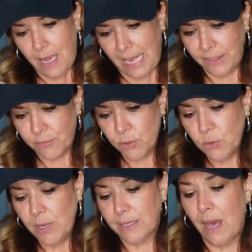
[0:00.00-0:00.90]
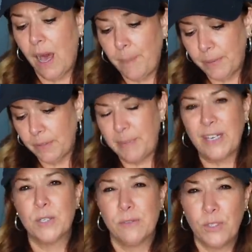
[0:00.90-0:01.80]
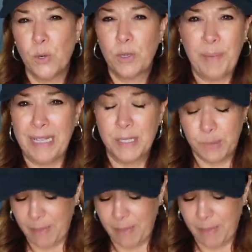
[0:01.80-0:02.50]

I threw a couple pairs of yoga pants